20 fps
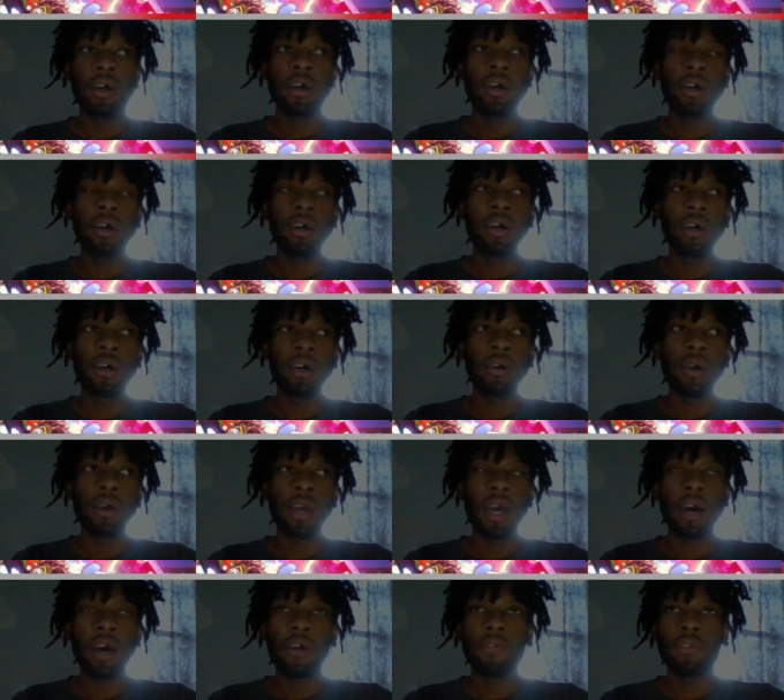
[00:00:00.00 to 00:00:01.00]
to
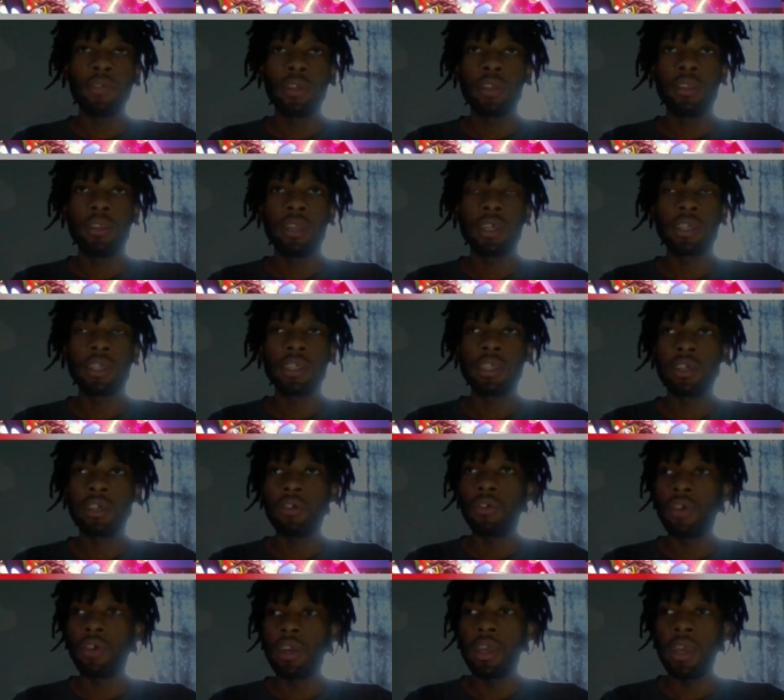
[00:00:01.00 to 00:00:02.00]
have the
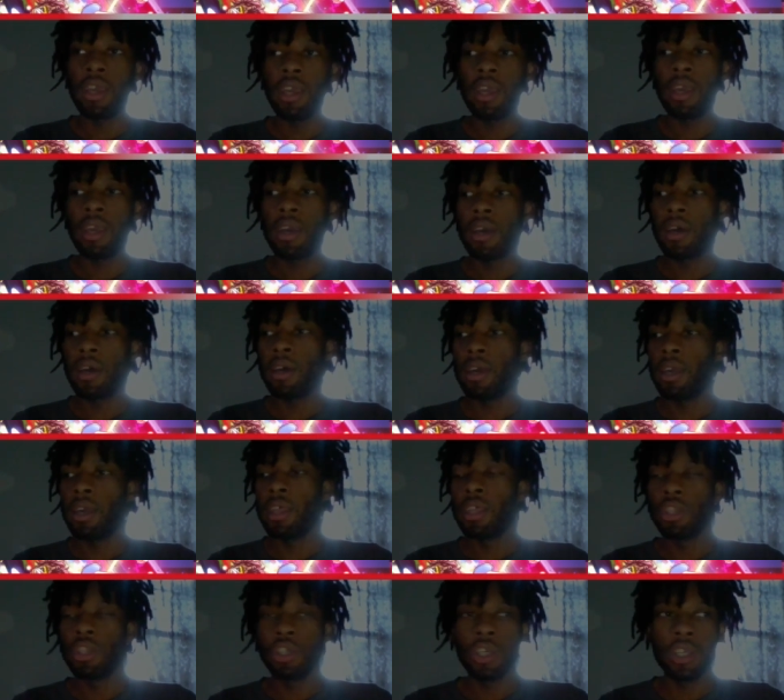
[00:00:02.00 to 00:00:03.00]
necessary
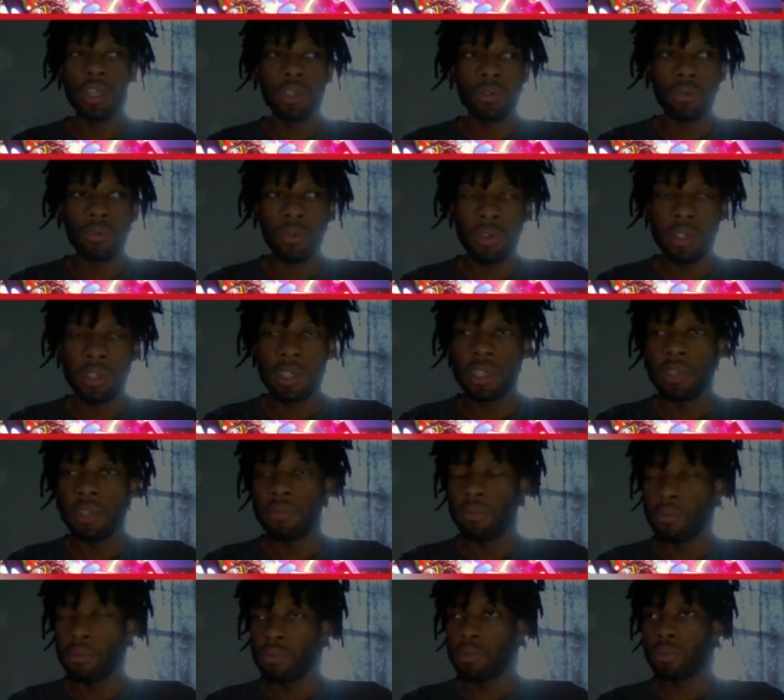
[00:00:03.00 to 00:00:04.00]
energy sources,
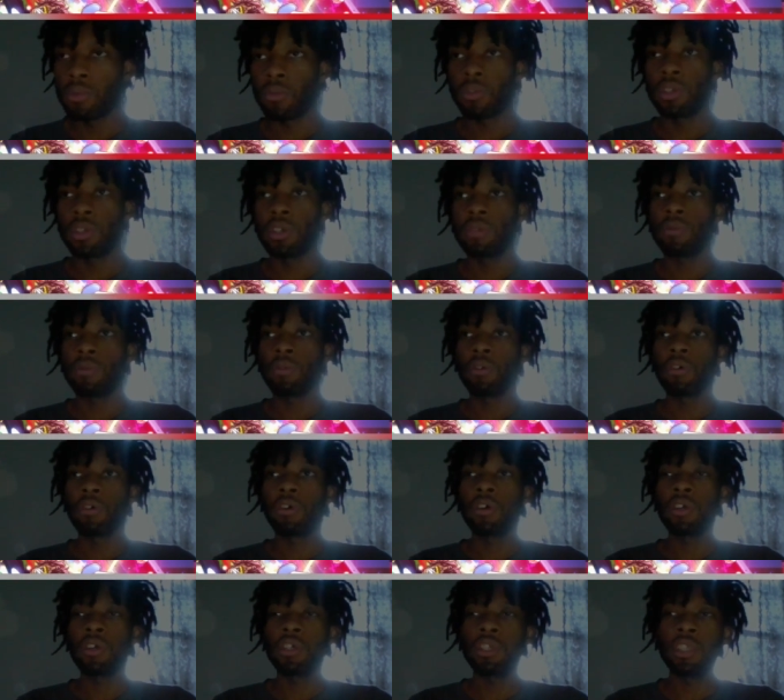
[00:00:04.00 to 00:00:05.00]
food sources for
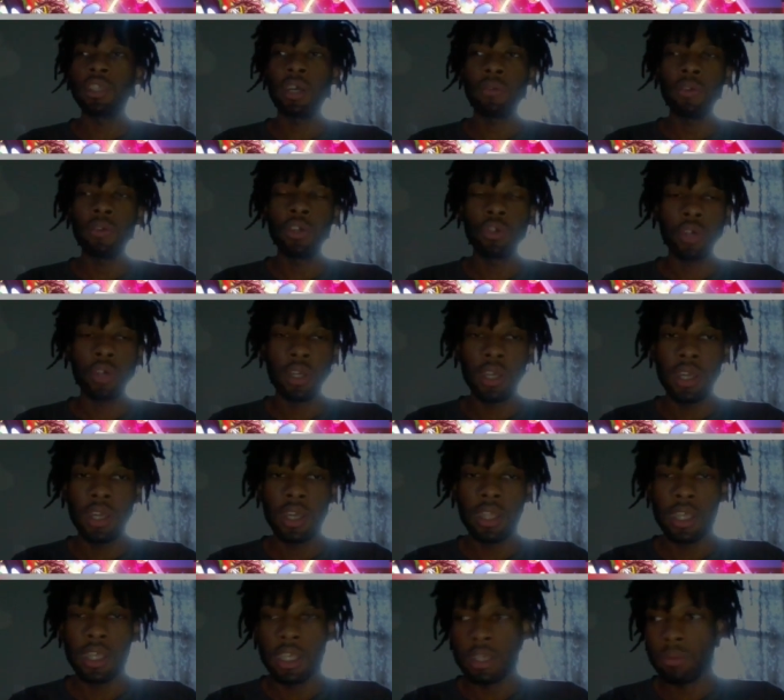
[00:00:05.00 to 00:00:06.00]
her. She's not really trying to eat
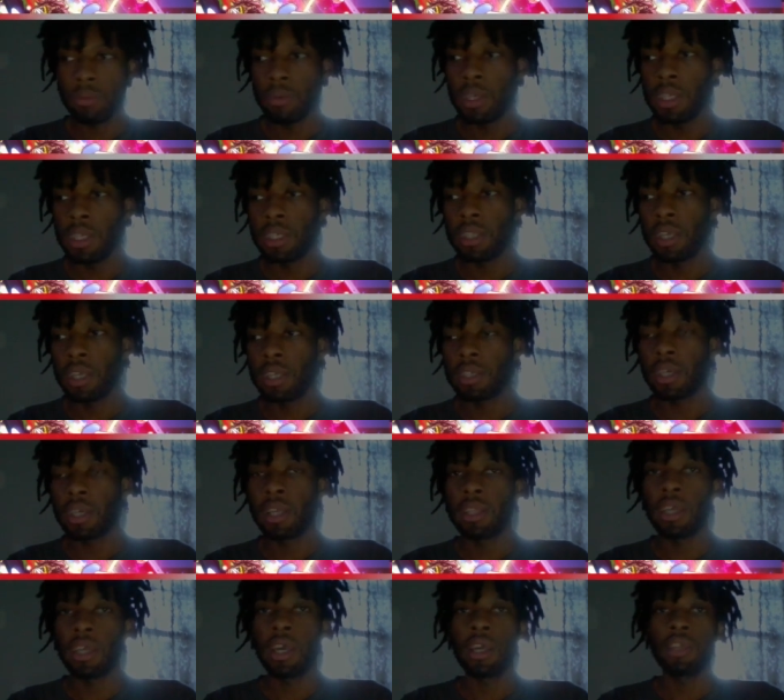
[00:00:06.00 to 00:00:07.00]
any sweets, things
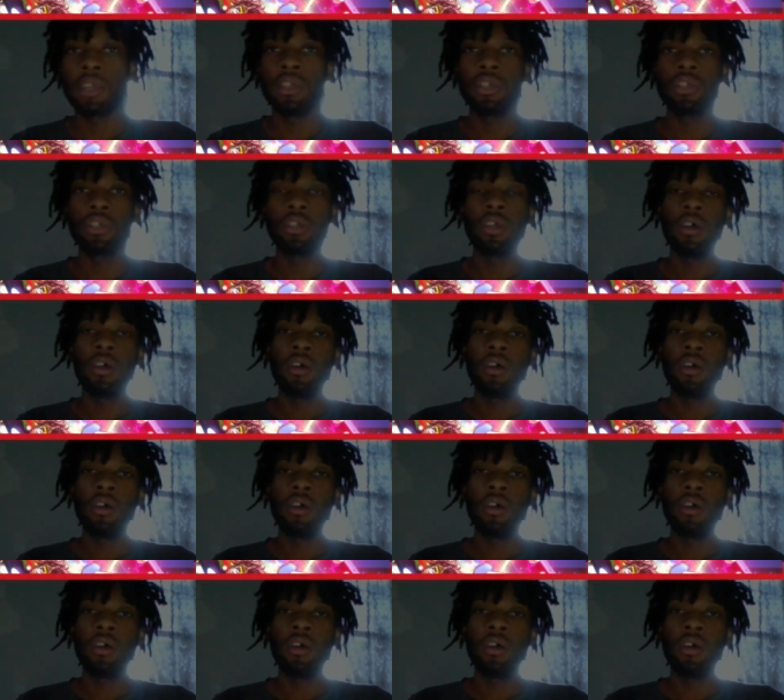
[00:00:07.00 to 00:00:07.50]
like that. She's